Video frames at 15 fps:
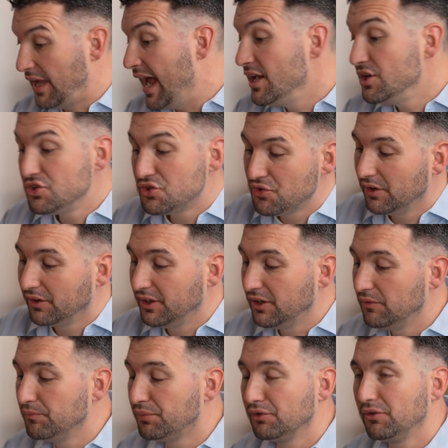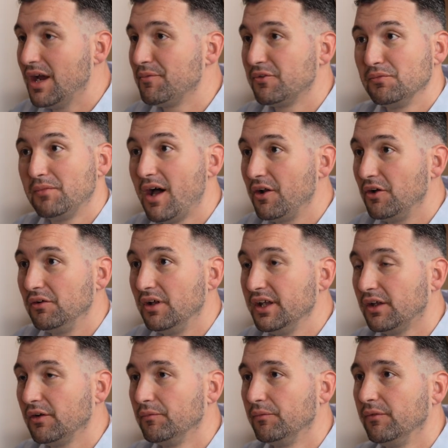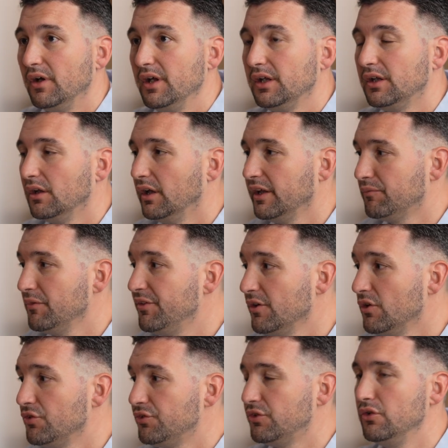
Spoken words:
10 trillion parameter model like Mythos